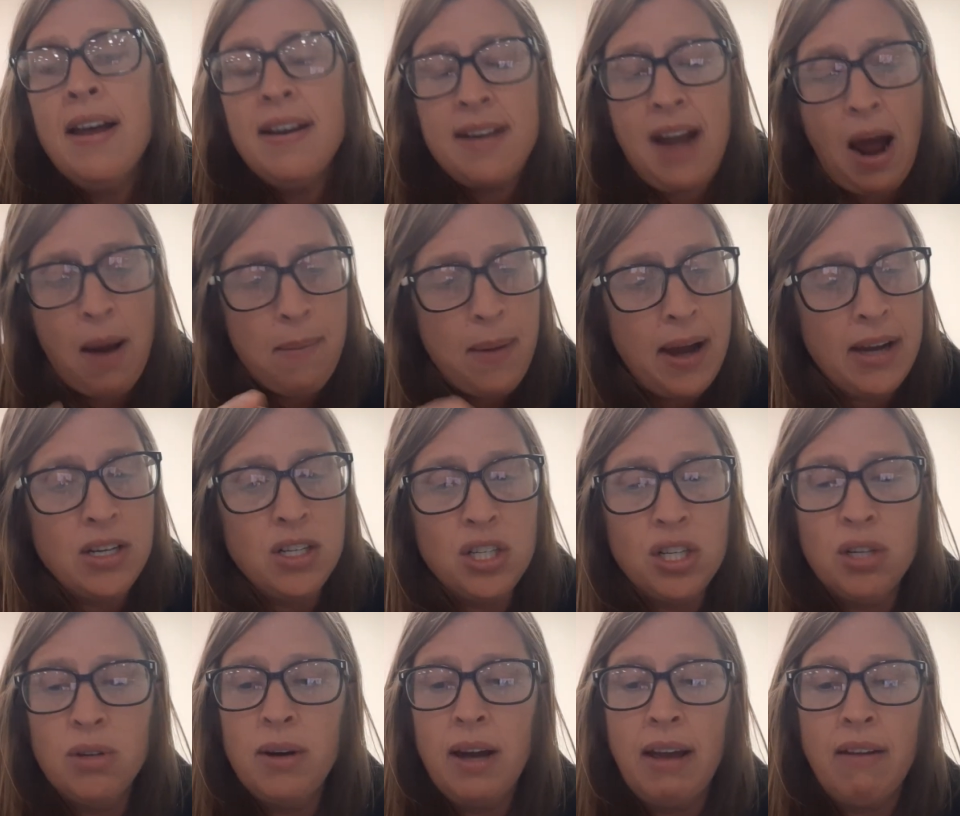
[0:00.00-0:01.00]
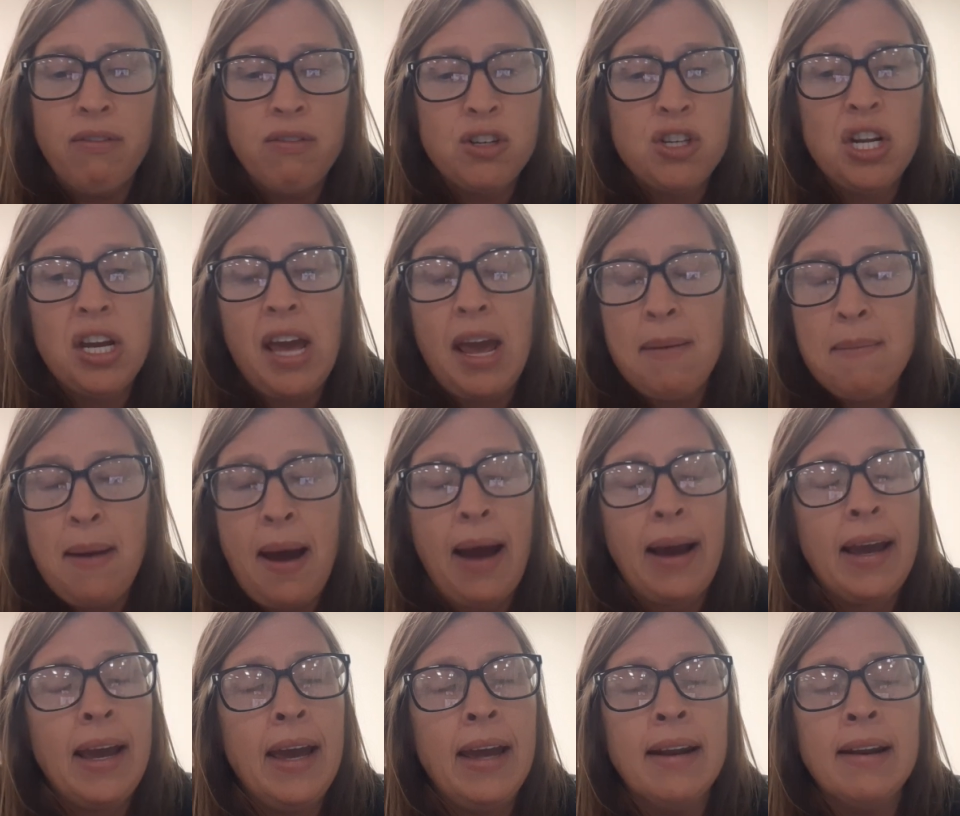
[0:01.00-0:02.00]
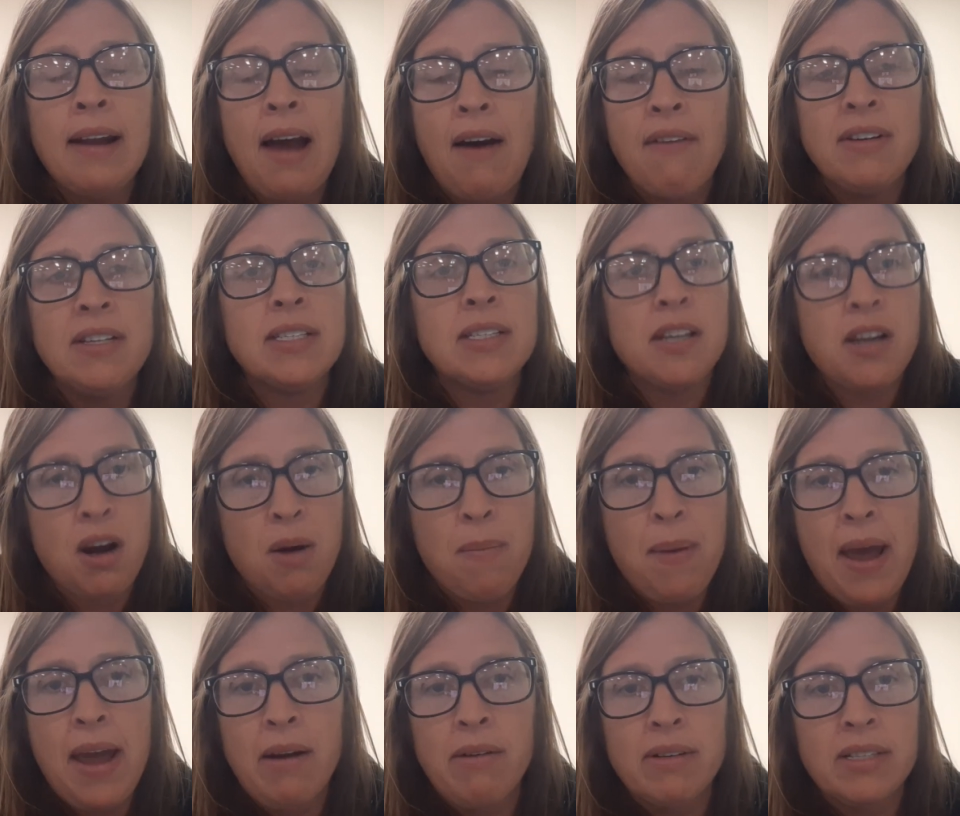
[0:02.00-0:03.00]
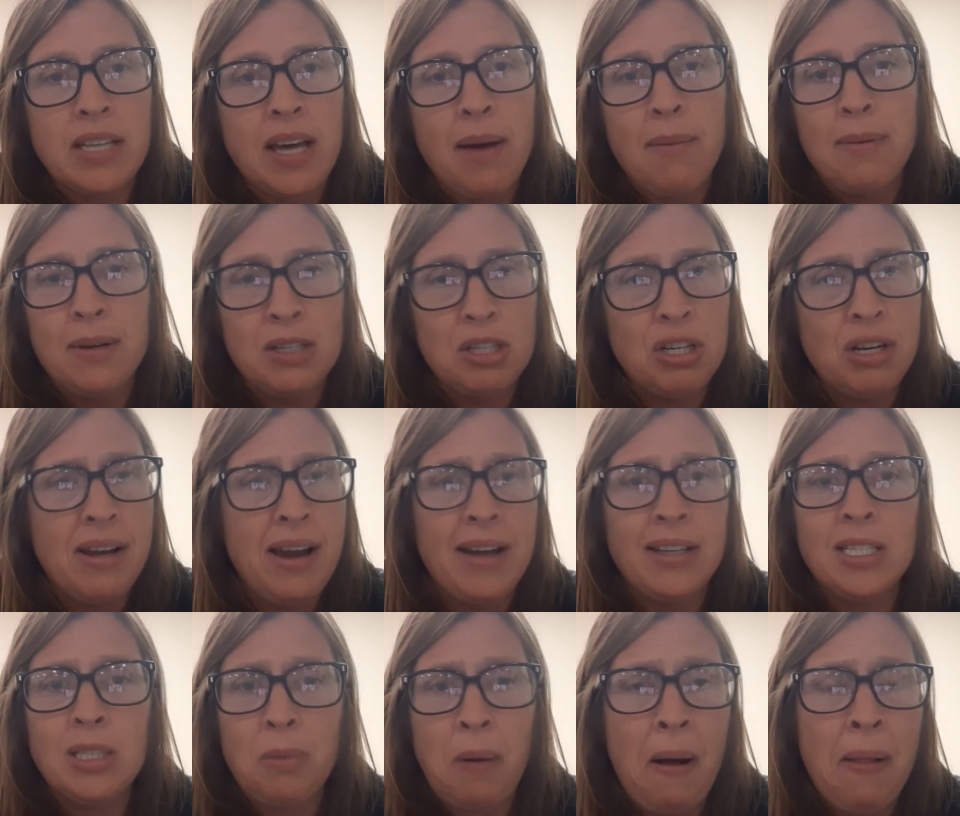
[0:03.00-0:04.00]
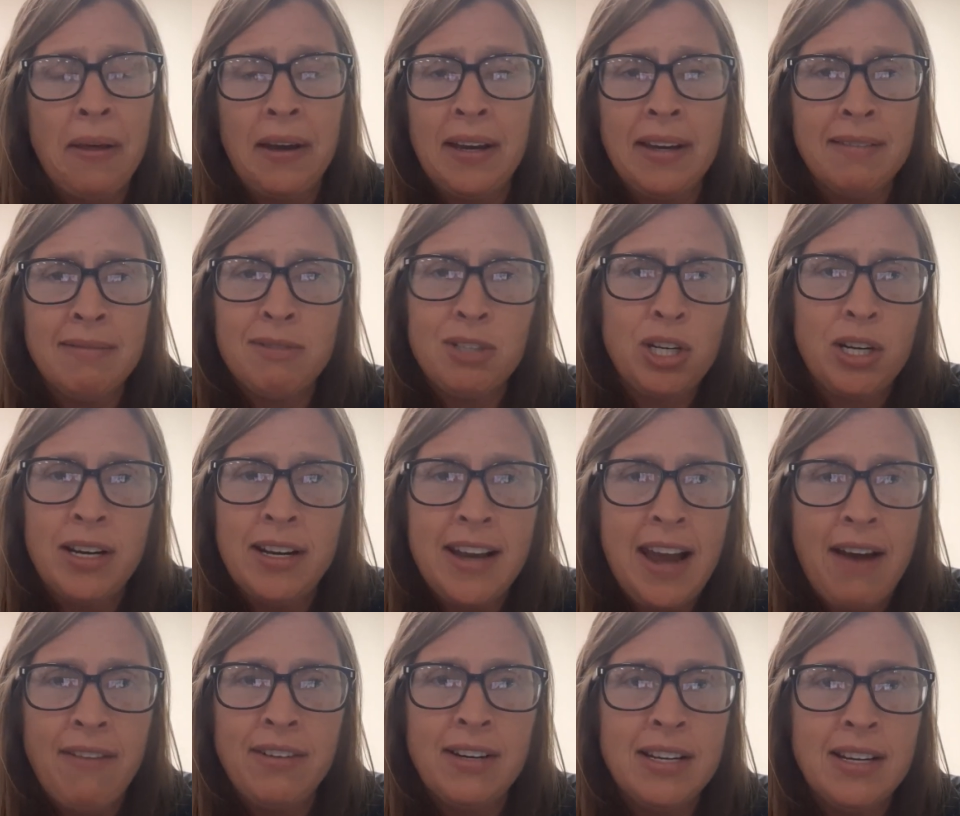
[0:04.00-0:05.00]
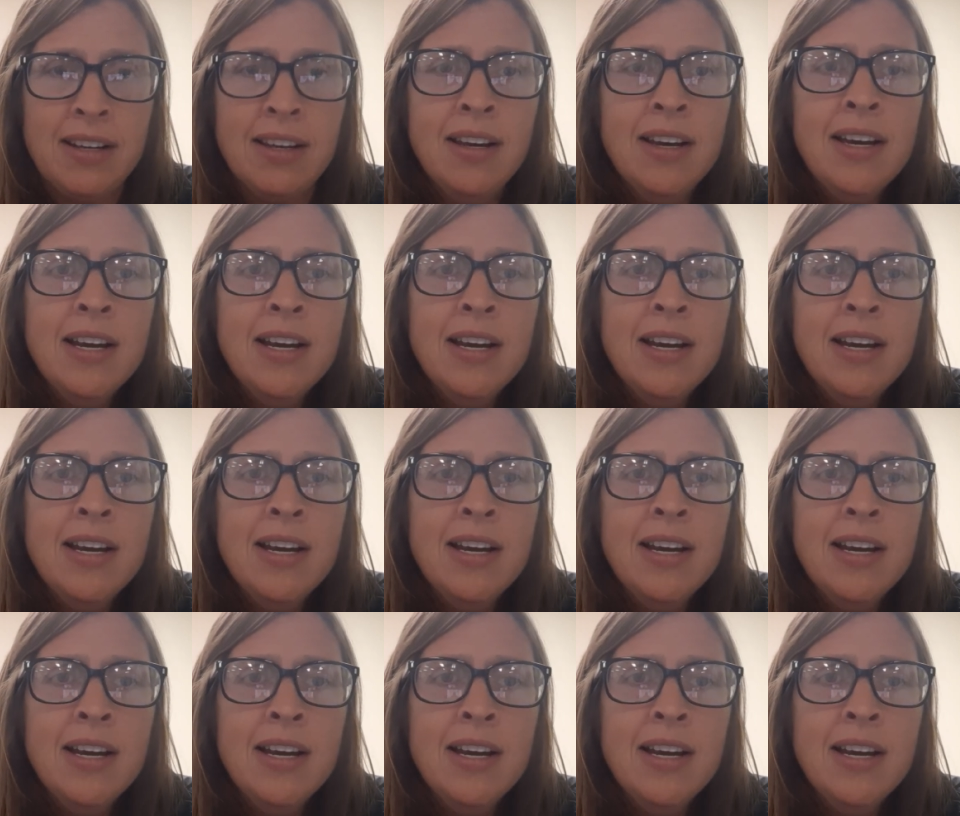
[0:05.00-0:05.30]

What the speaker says: Now, mind you, if she came back in and obviously her pain was up and she had swelling, she didn't have any